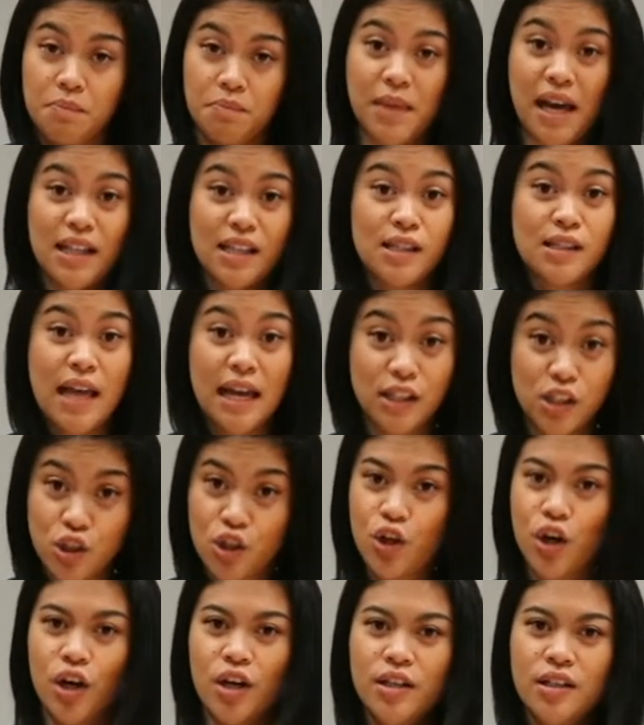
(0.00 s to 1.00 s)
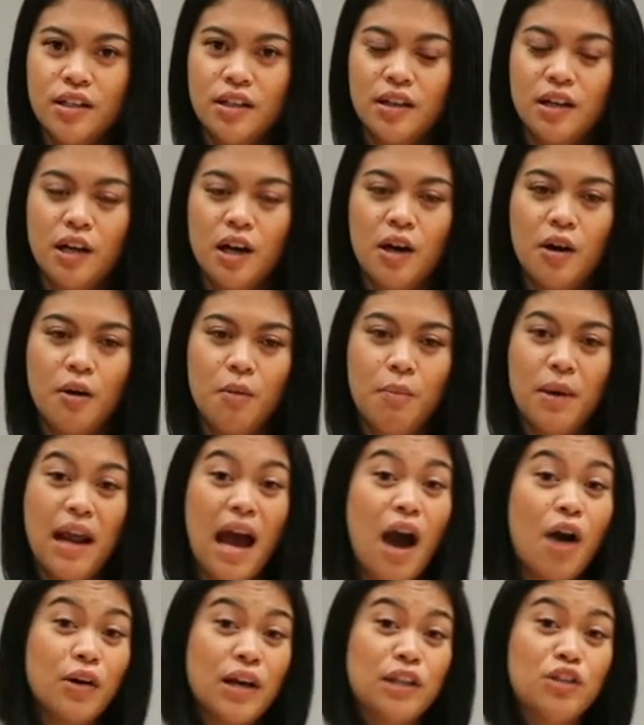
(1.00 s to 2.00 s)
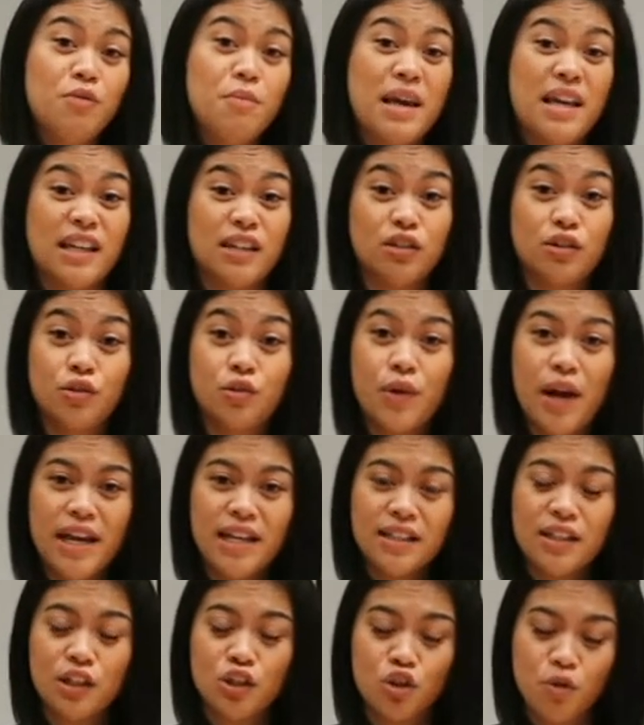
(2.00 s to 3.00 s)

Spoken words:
That's good. But how can you make it great?